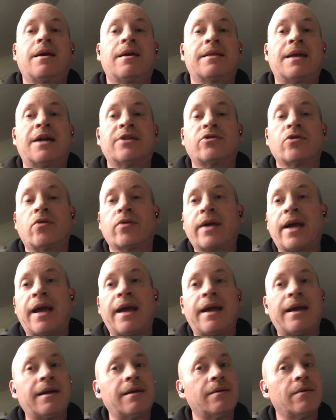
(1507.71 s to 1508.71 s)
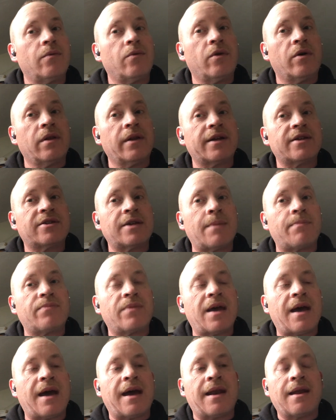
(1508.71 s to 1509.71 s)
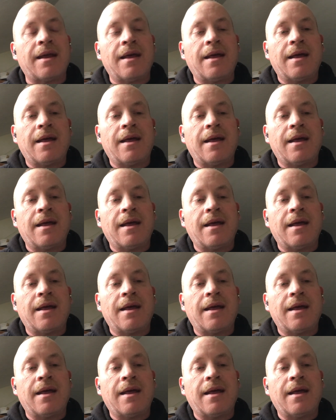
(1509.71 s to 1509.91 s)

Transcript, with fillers: That's okay. We'll accept that.